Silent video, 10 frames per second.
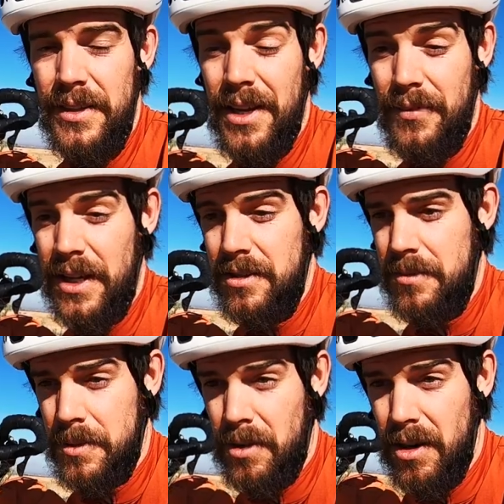Uh, don't forget to
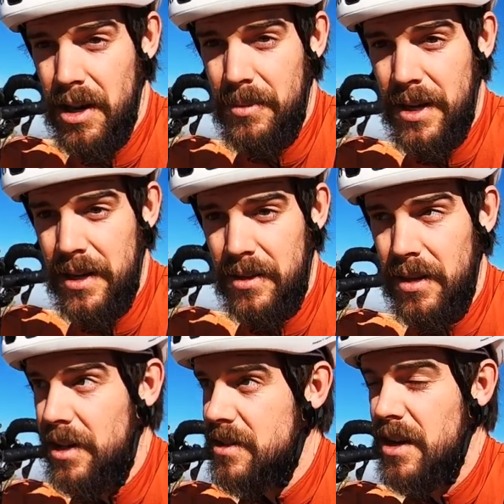subscribe and
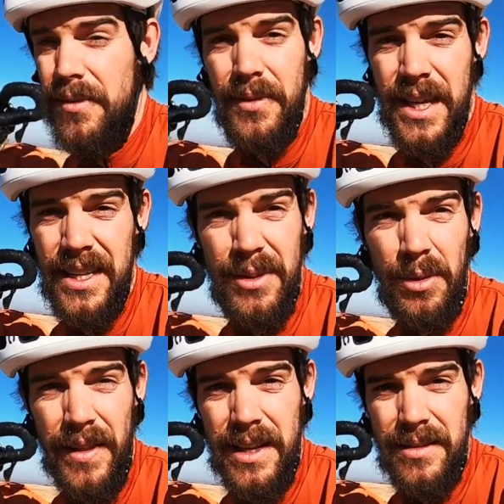like stuff and
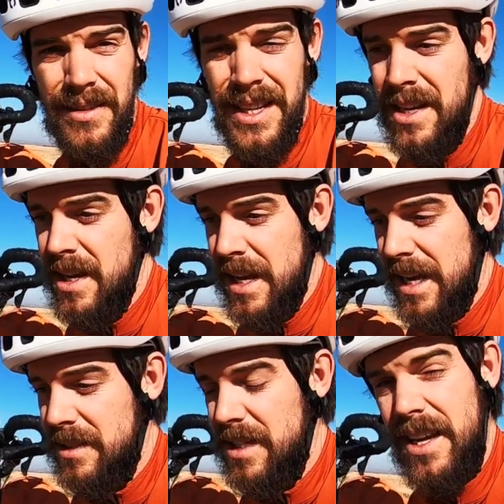all of that.
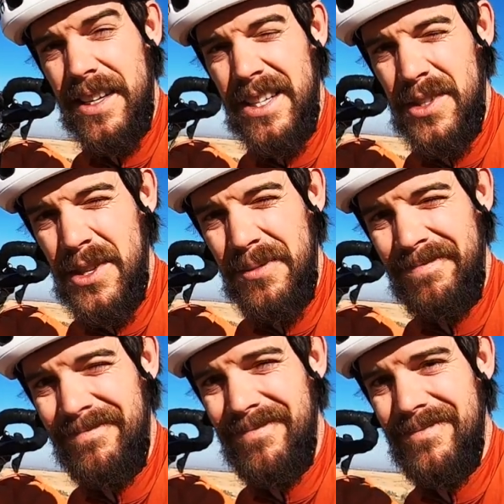And yeah, catch you soon.
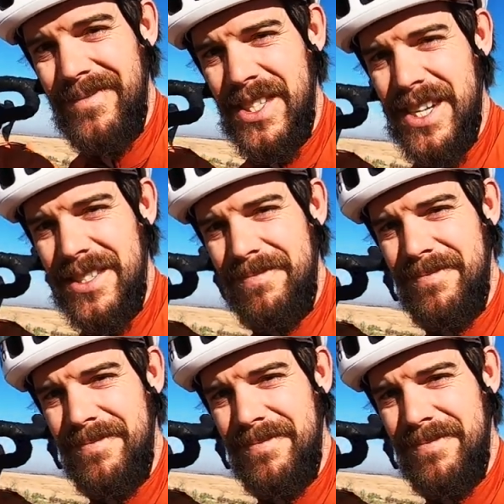Cheers.